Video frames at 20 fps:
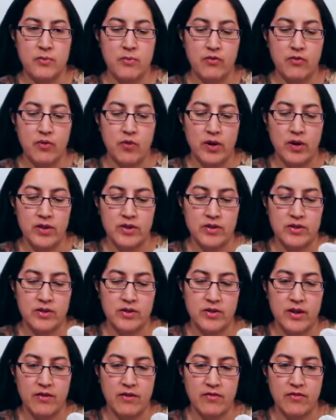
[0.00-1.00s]
before I
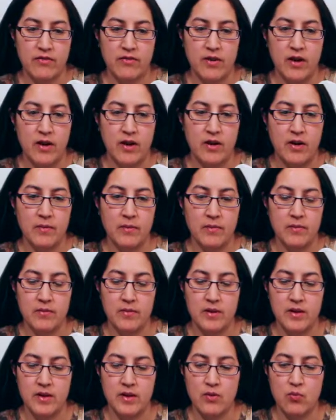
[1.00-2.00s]
stuff
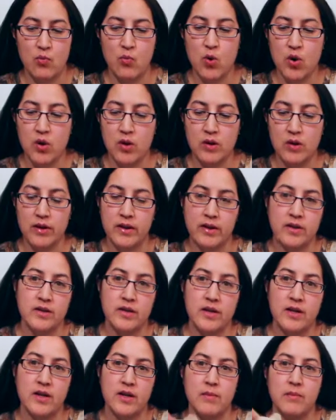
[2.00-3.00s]
the wool into
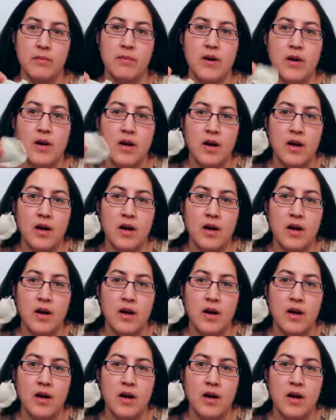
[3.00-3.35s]
him,